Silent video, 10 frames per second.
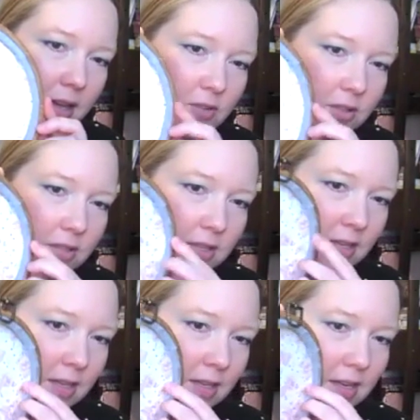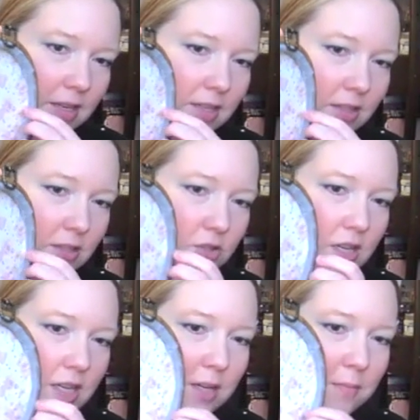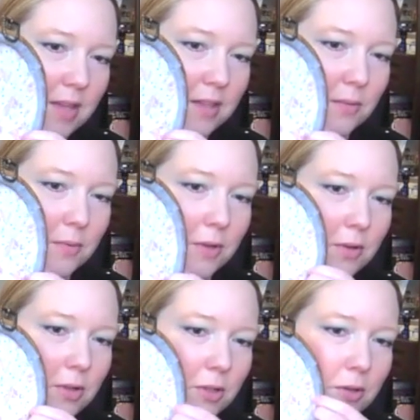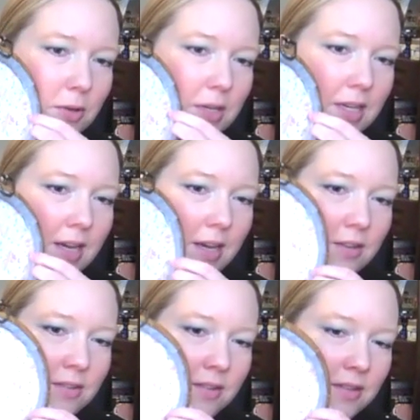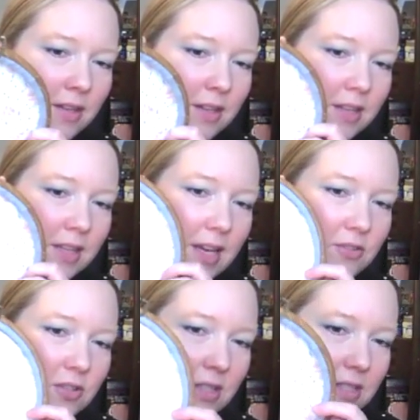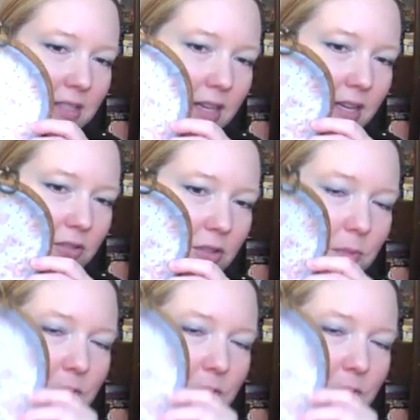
I did the cheating method where you glue it down along the edges, and then I just